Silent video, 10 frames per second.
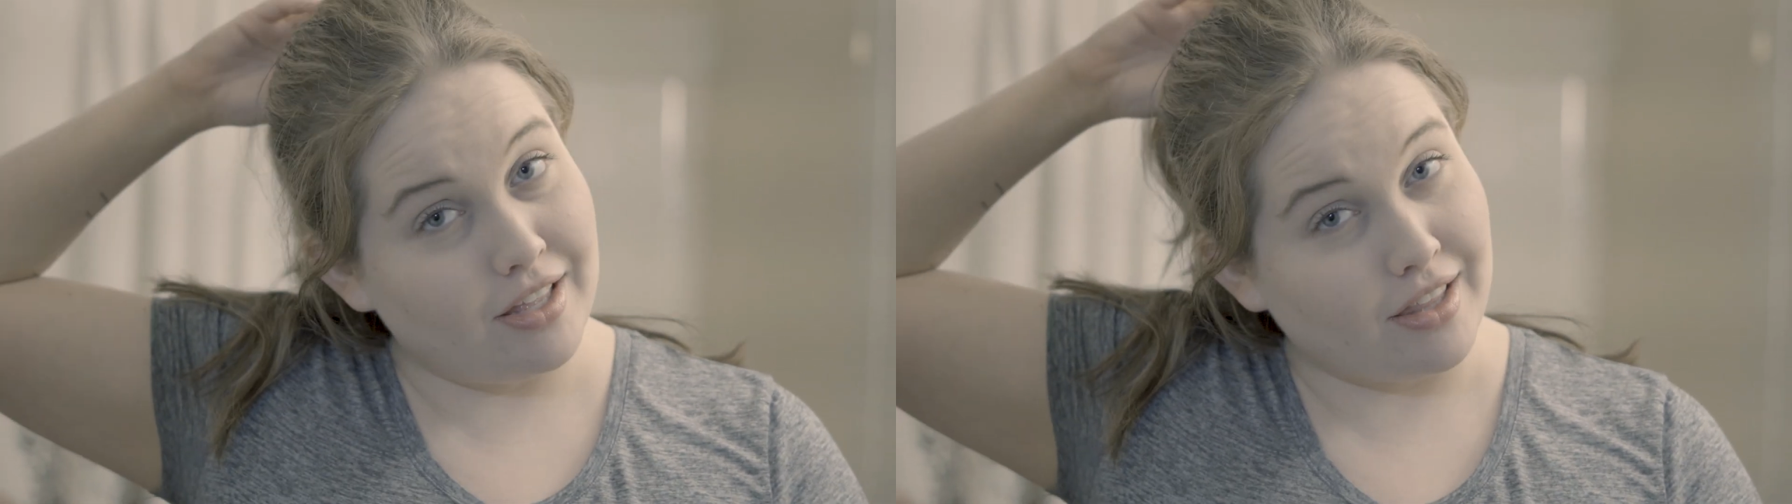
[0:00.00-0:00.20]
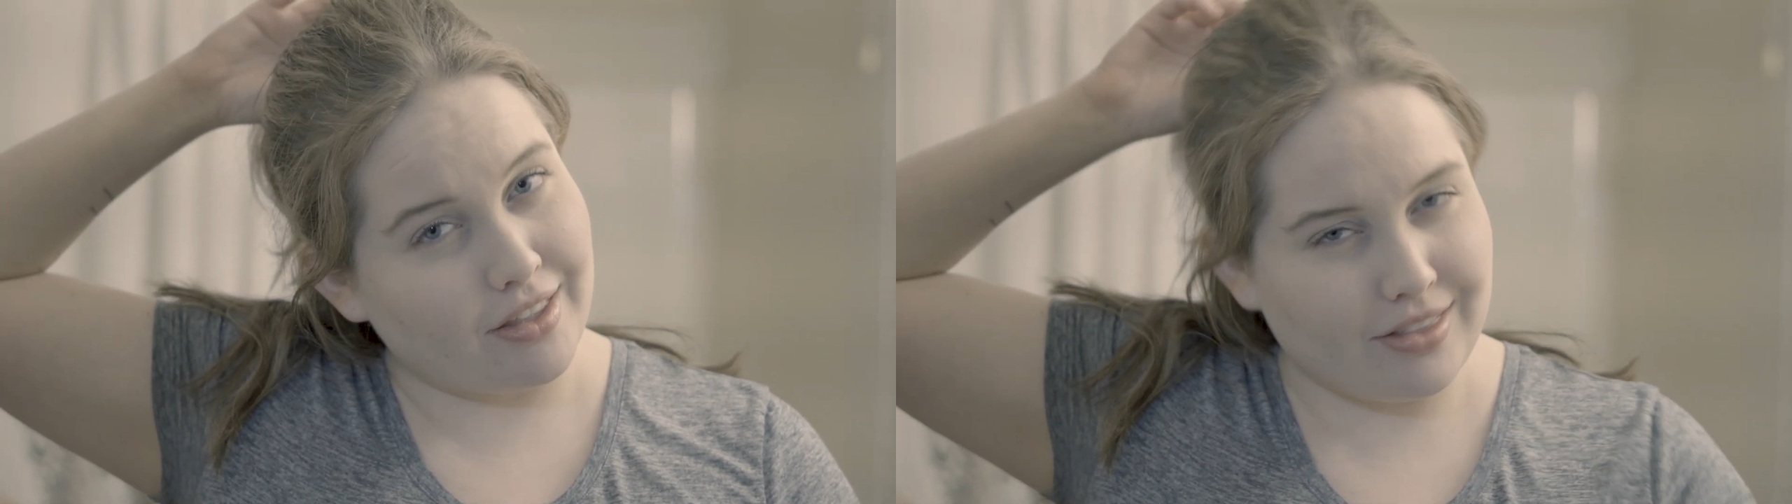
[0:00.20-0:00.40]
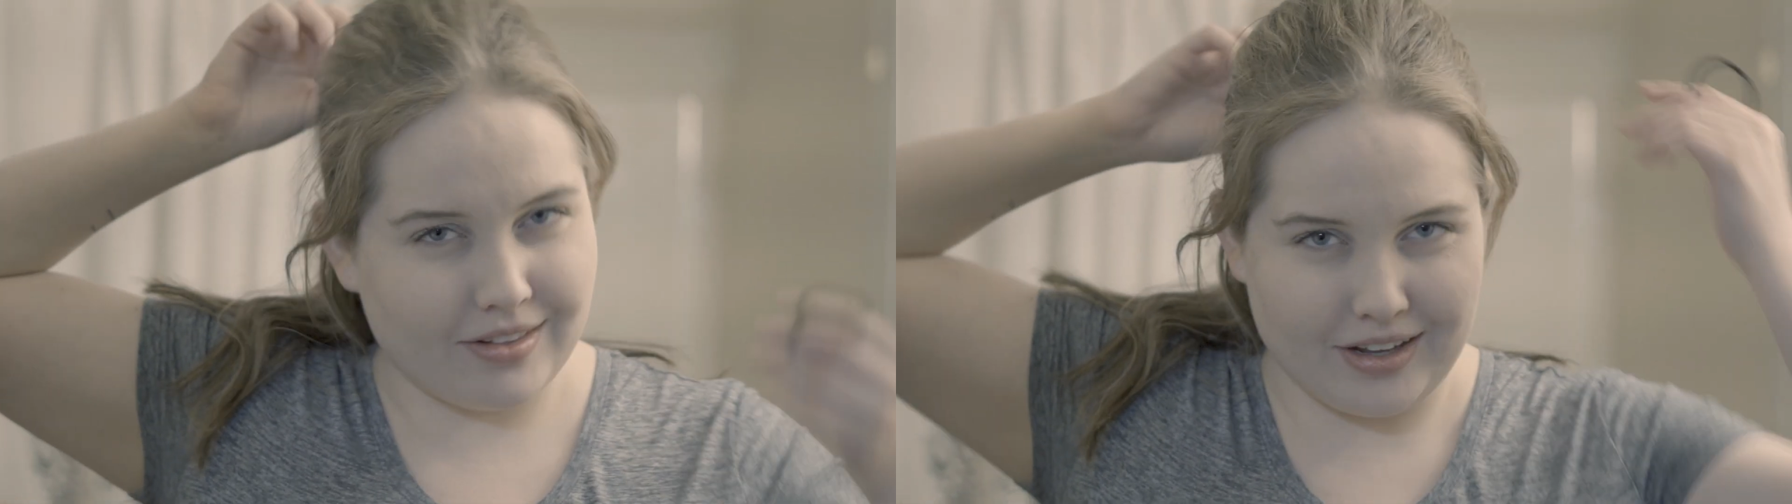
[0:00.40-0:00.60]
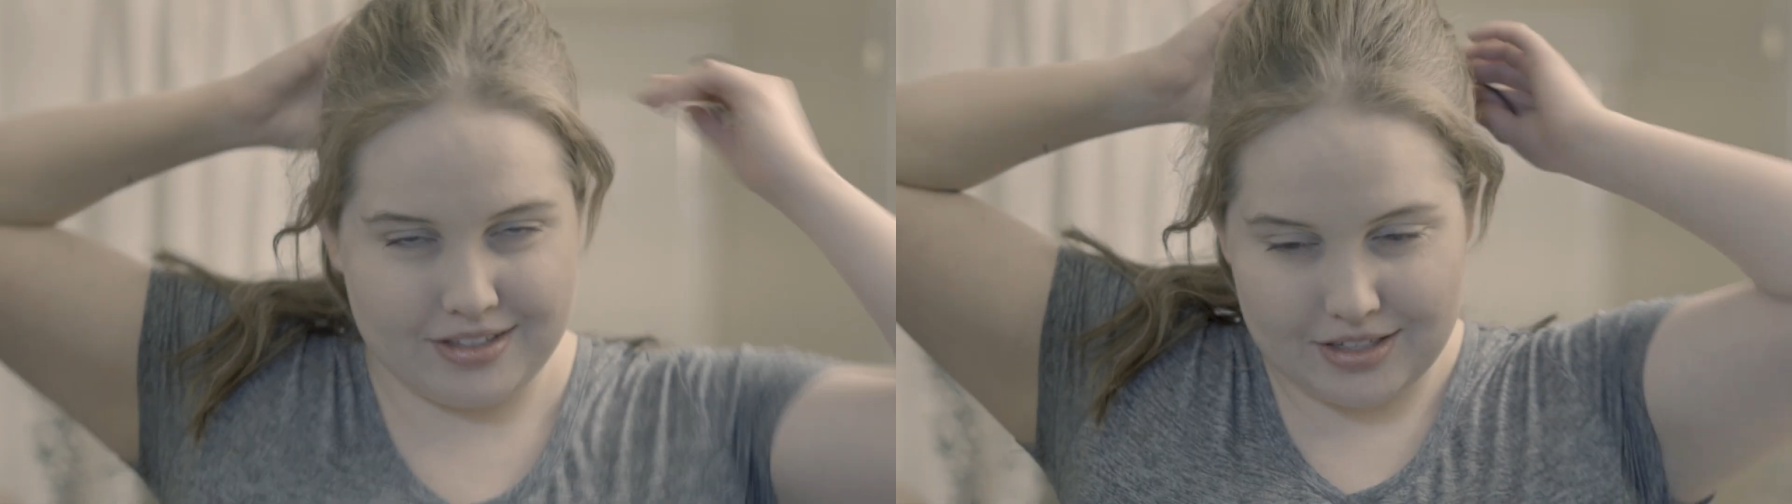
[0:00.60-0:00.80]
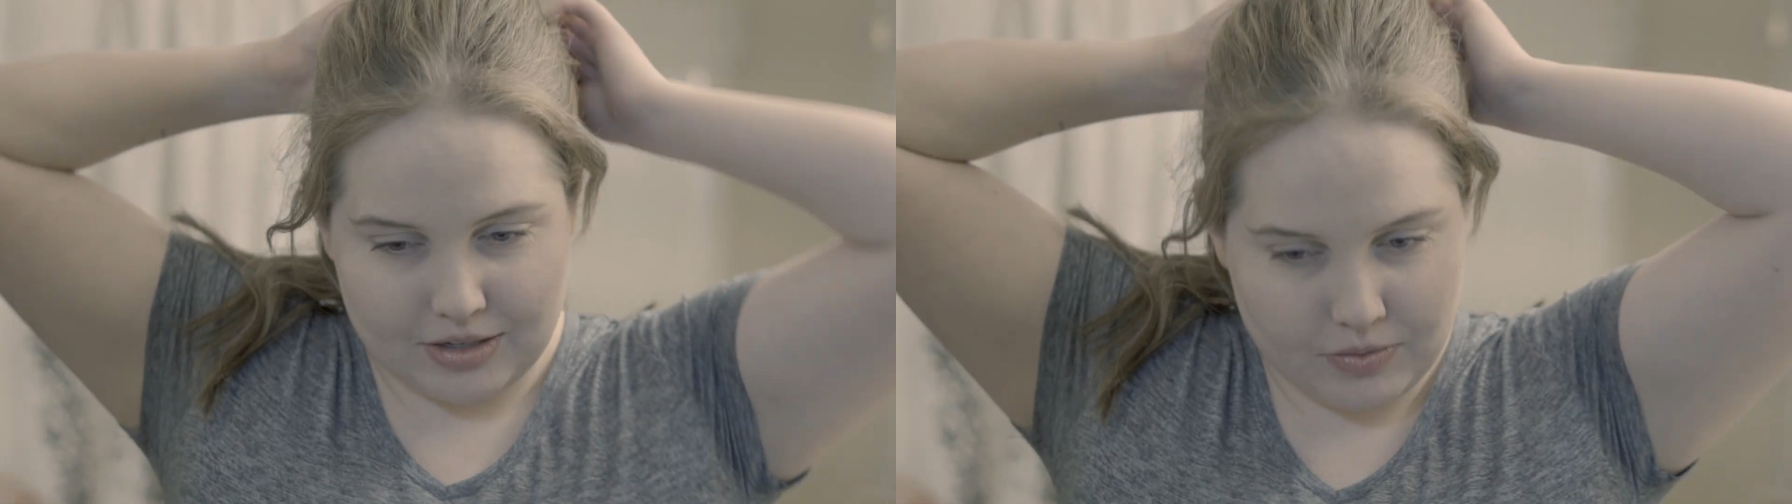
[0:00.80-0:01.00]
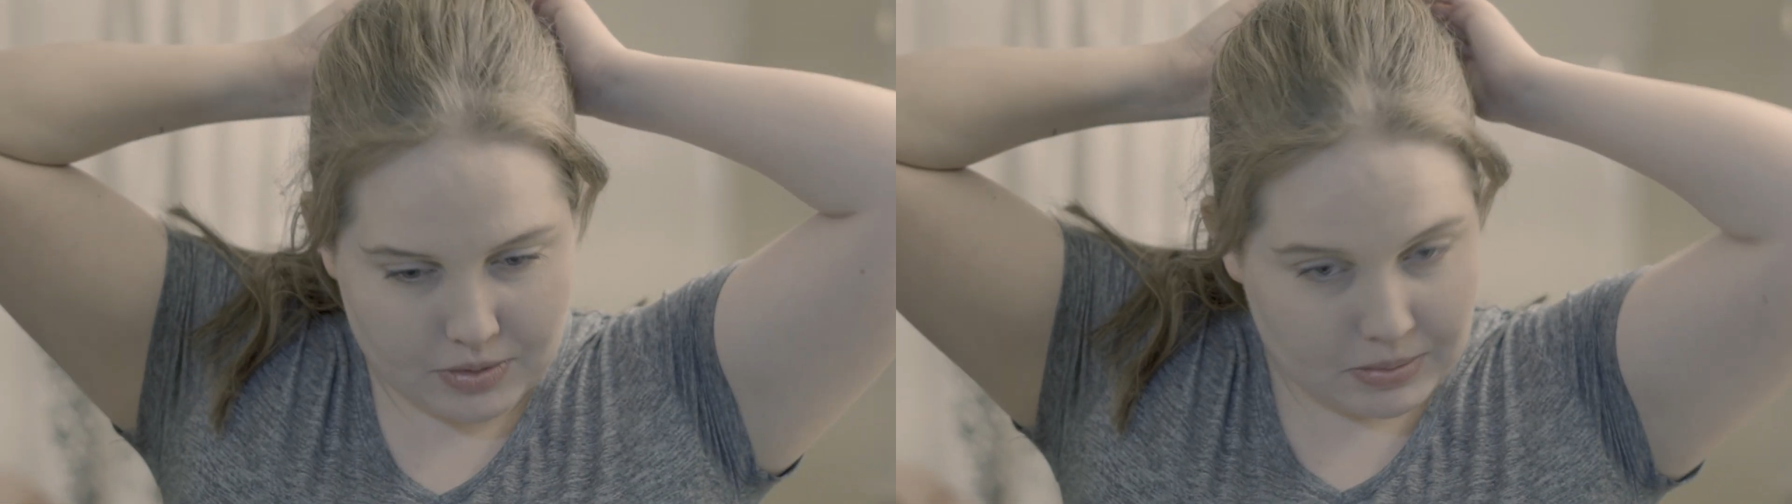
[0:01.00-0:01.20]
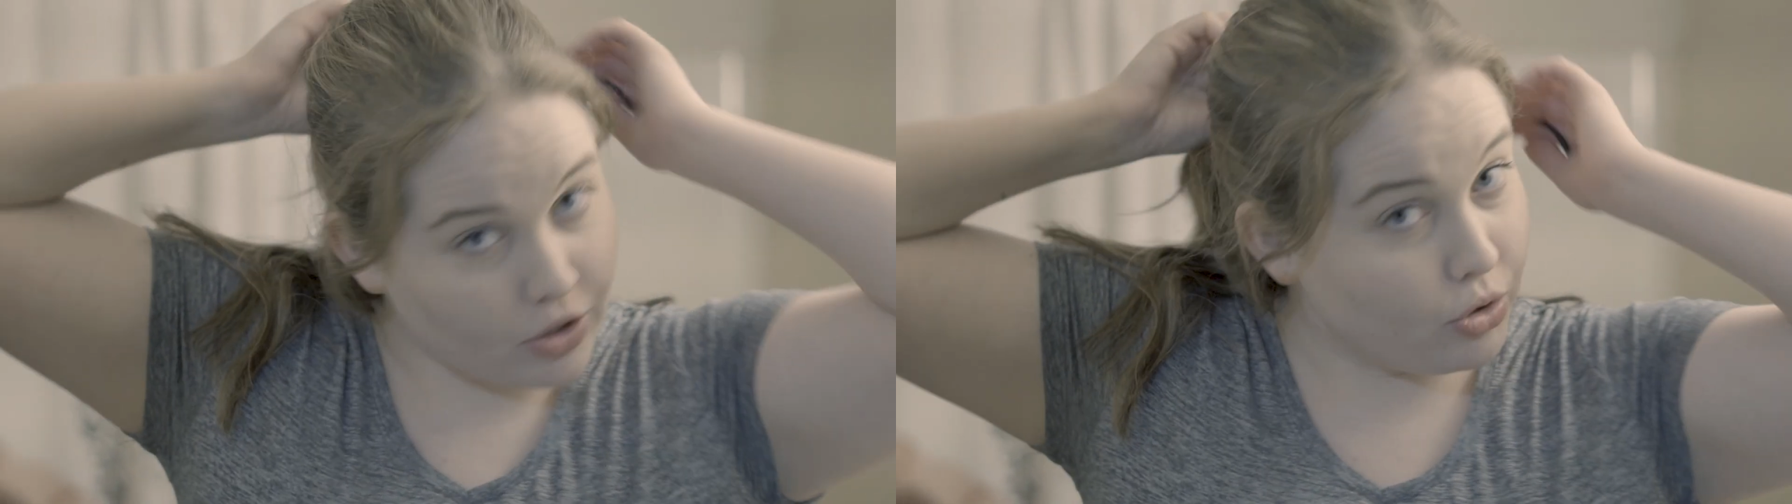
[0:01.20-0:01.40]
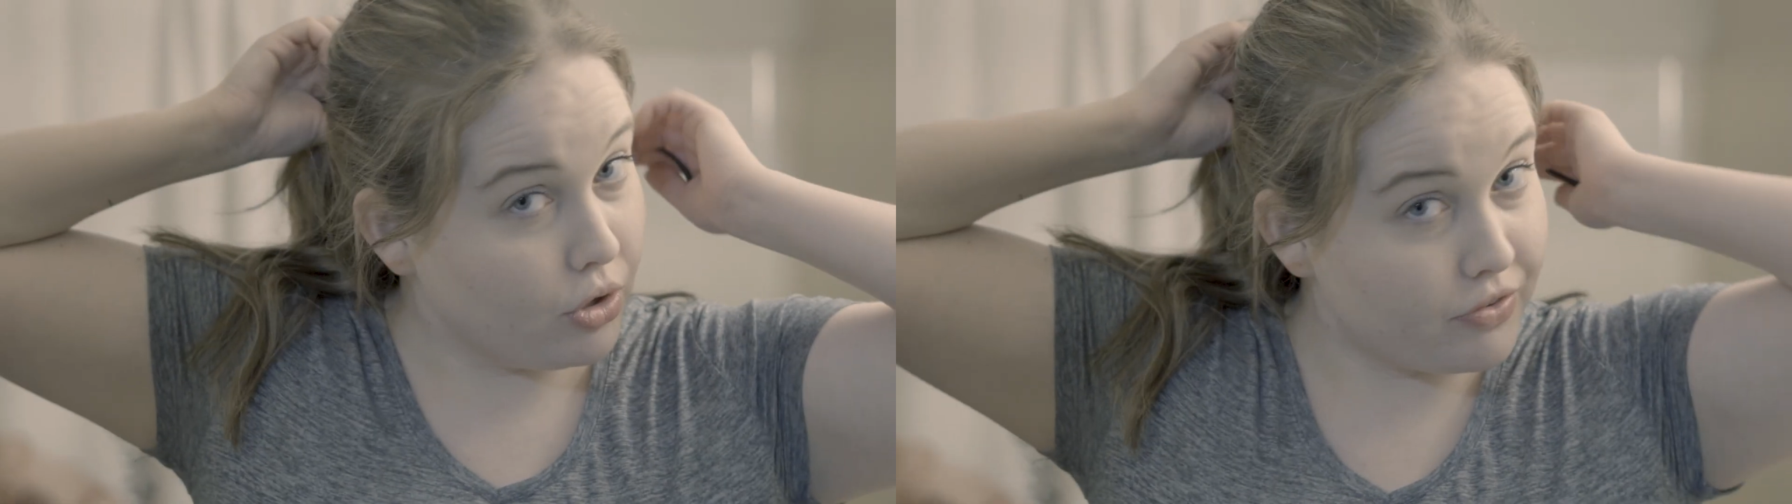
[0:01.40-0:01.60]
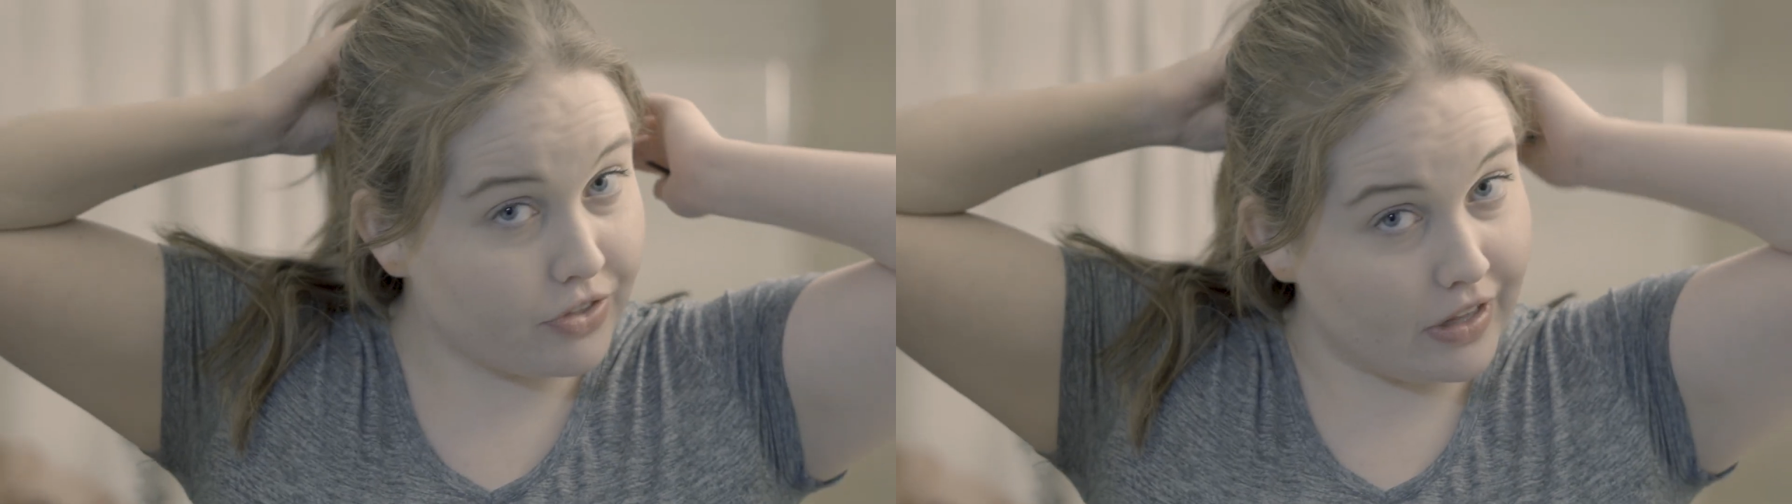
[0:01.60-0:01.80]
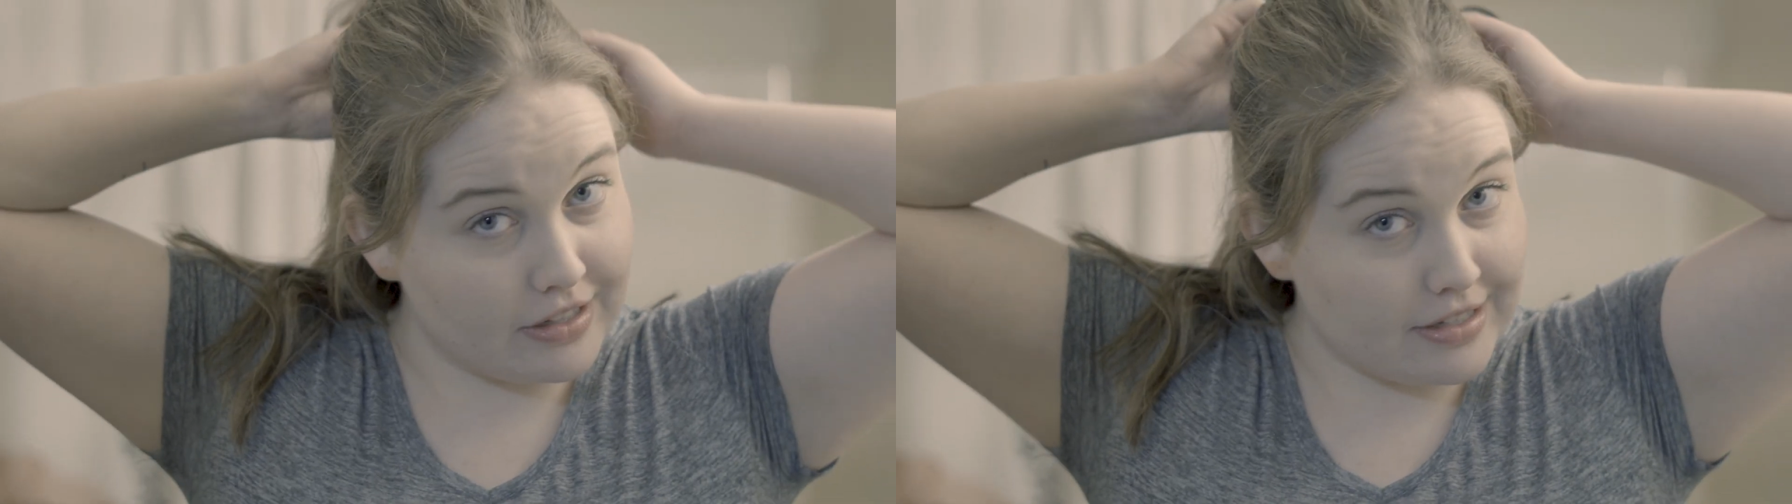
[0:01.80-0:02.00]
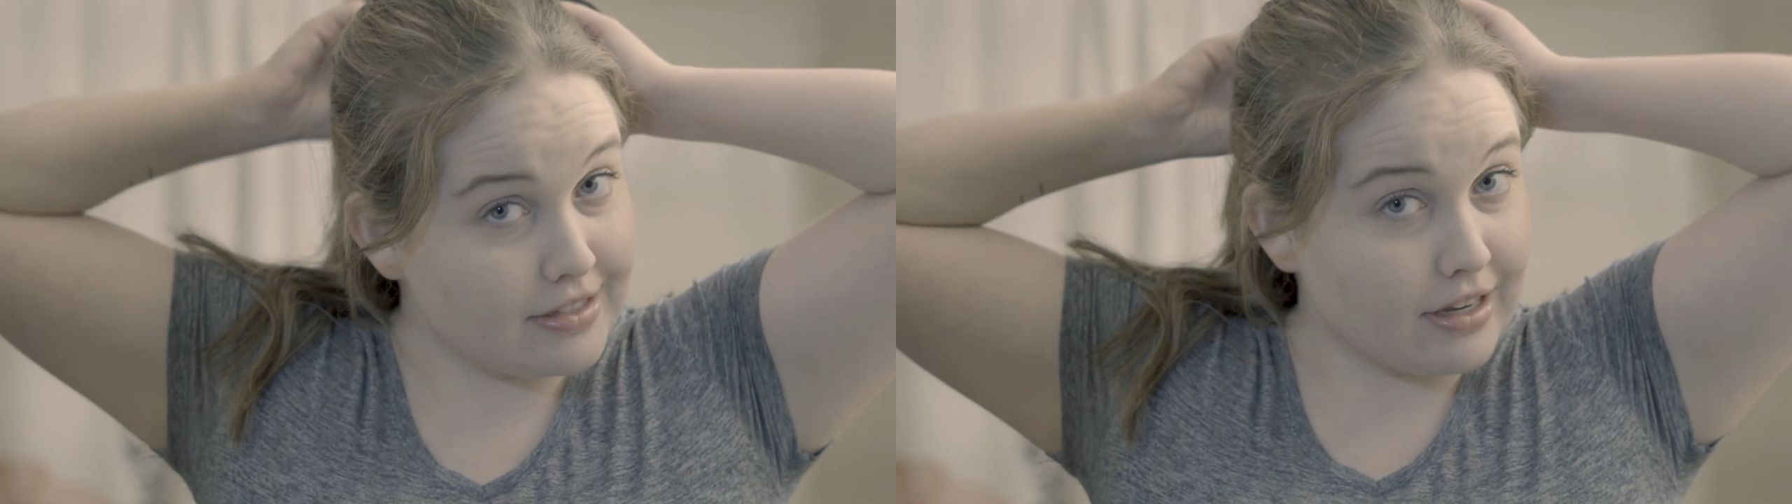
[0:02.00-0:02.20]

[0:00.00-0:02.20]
and like the lights, it would have been cooler if the lights